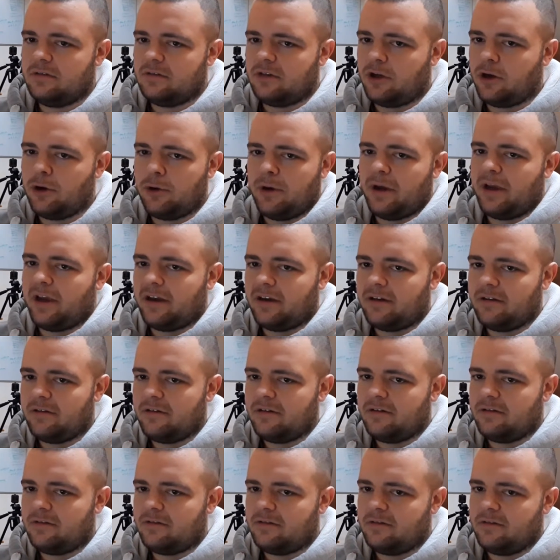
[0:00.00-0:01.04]
going,
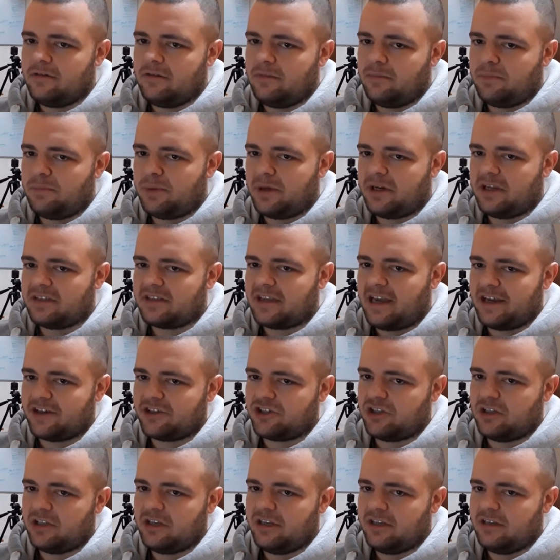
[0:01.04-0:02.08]
but it's
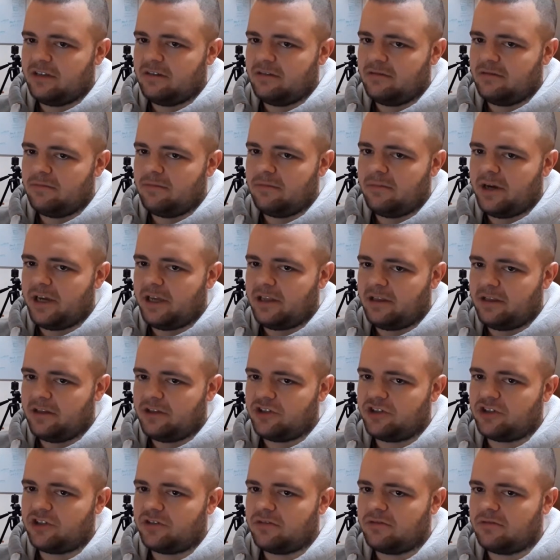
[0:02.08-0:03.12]
actually in
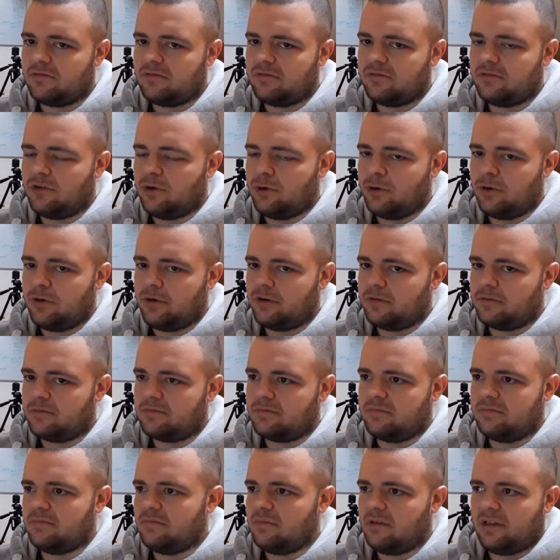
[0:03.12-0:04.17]
mileage or
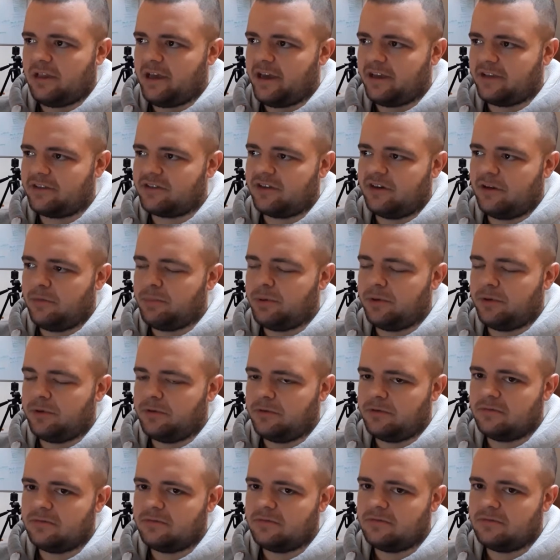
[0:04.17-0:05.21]
lengths in a
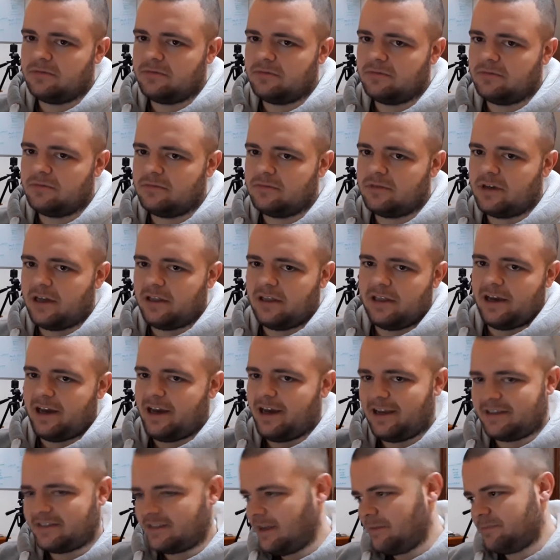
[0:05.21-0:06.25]
pool, and that
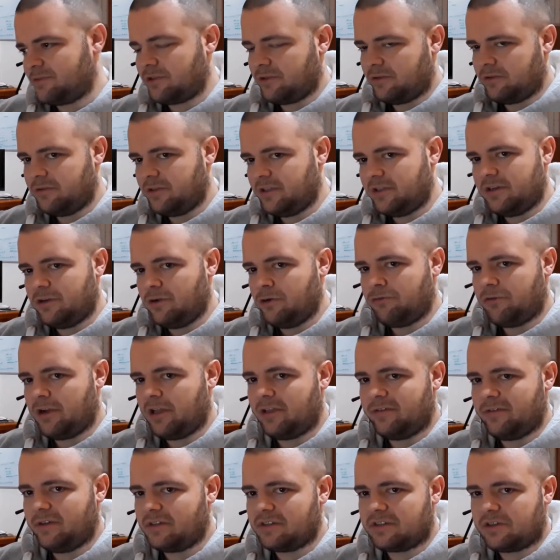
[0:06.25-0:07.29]
has absolutely no
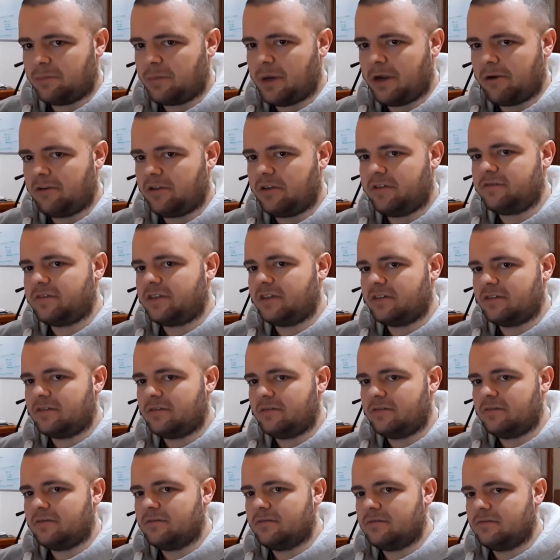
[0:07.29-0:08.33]
relevance to powerlifting.
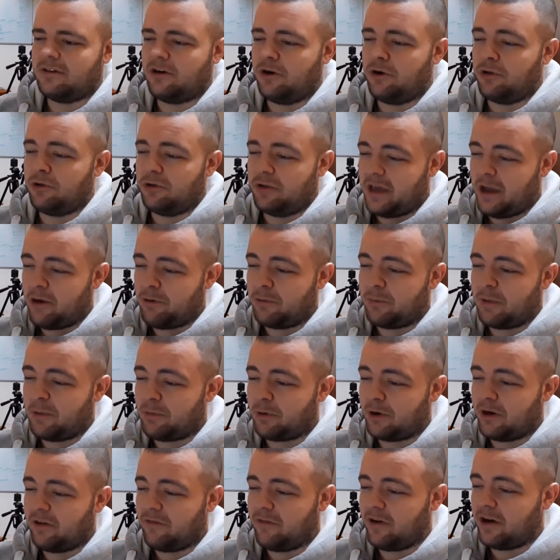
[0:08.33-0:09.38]
Although that would be
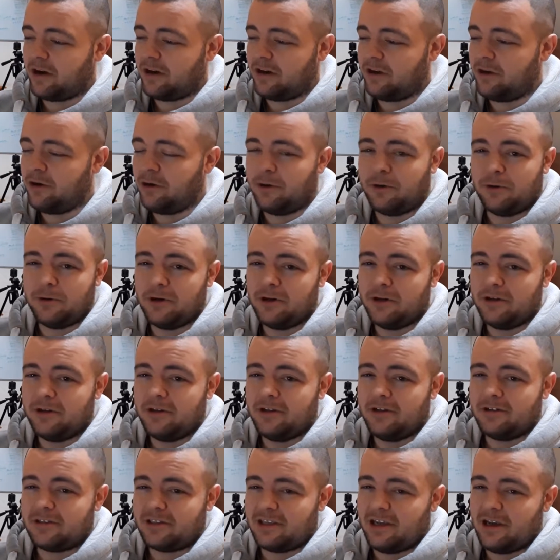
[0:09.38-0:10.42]
pretty fucking cool.
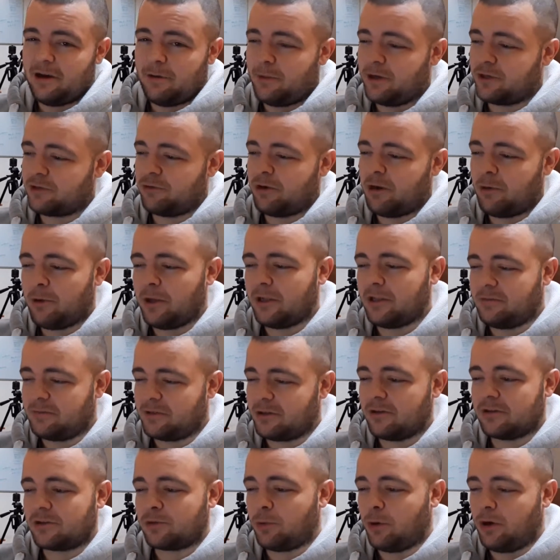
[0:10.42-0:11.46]
See how much Ray Williams
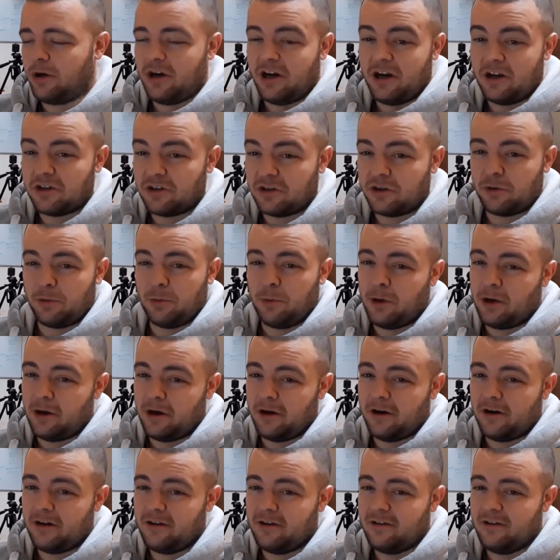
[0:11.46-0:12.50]
could squat
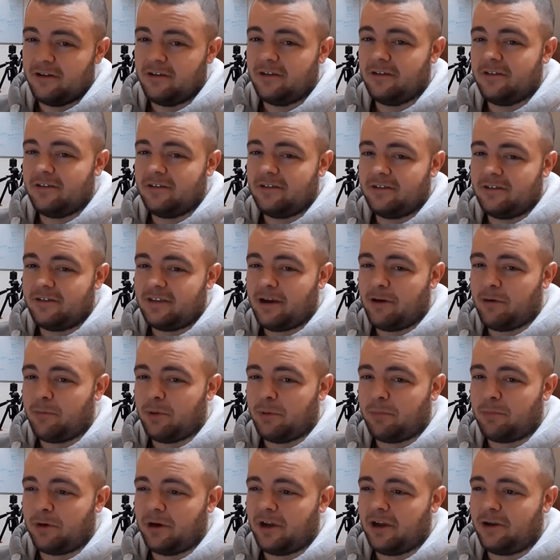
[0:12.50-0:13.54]
underwater. That would
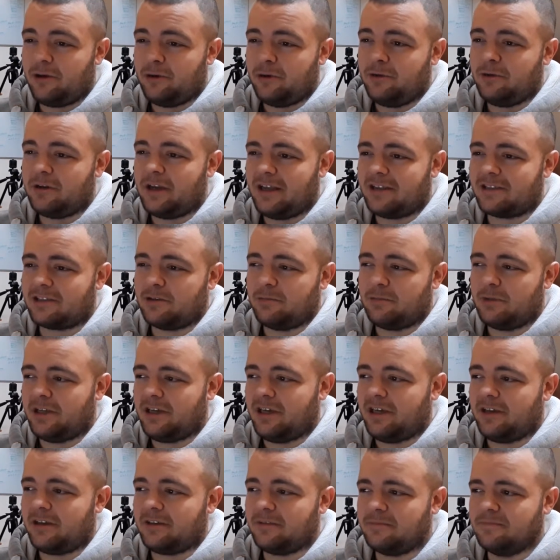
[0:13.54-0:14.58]
be pretty cool. Get some
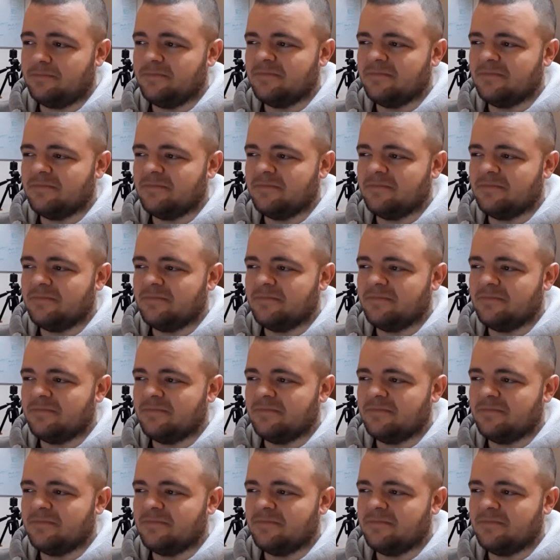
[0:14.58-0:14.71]
like